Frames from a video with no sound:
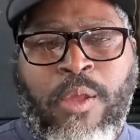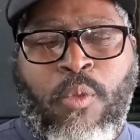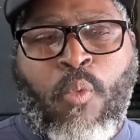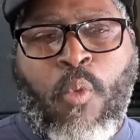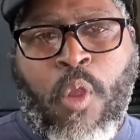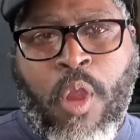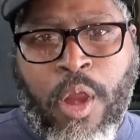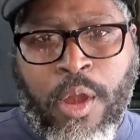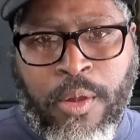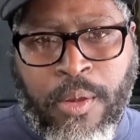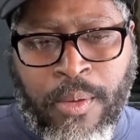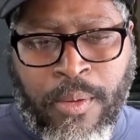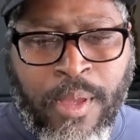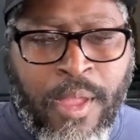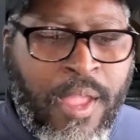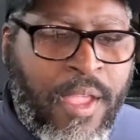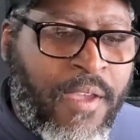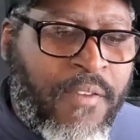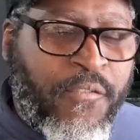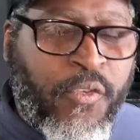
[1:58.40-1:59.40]
water
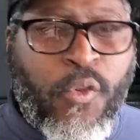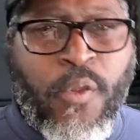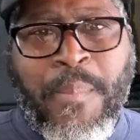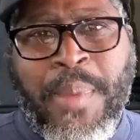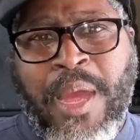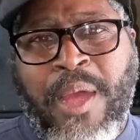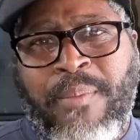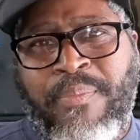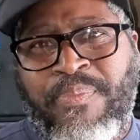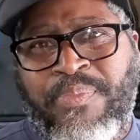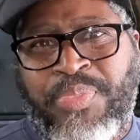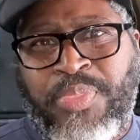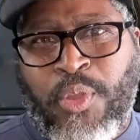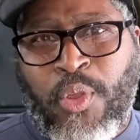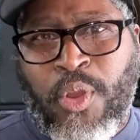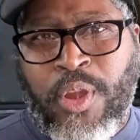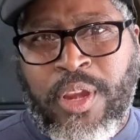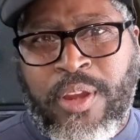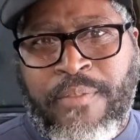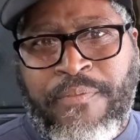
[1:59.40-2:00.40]
for about
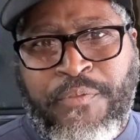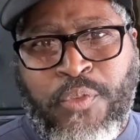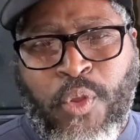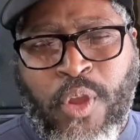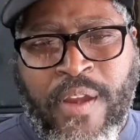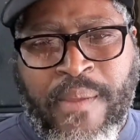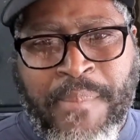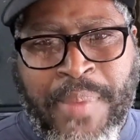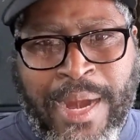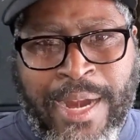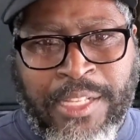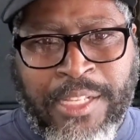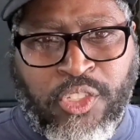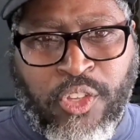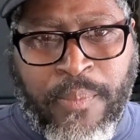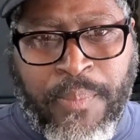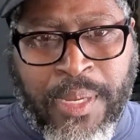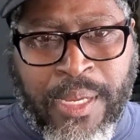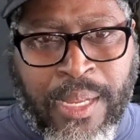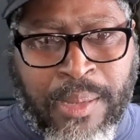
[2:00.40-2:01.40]
30 to 40 minutes so
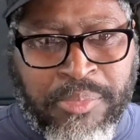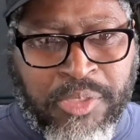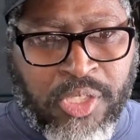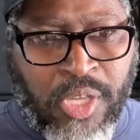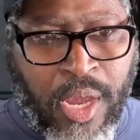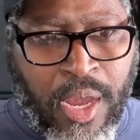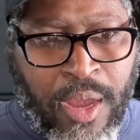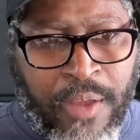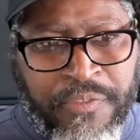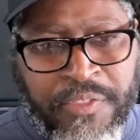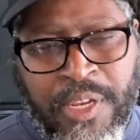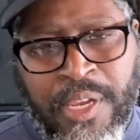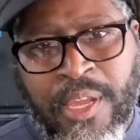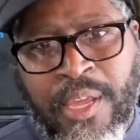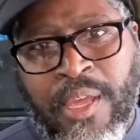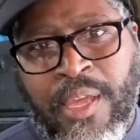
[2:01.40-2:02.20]
it becomes soft